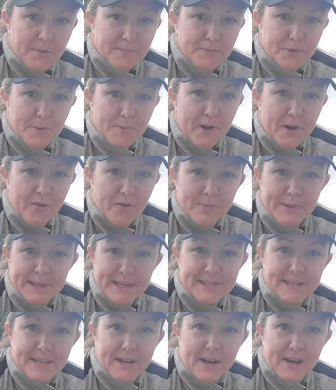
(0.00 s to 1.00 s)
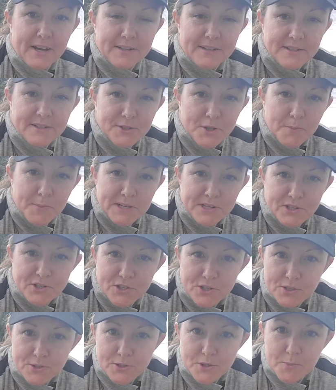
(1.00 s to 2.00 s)
I know I'm jumping all over the place. I got so
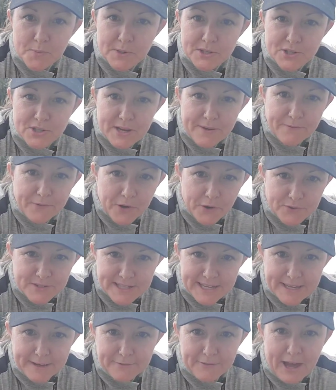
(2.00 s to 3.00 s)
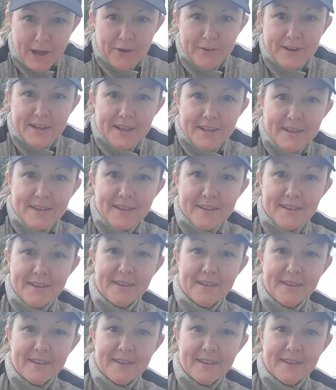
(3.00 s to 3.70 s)
much info to give out.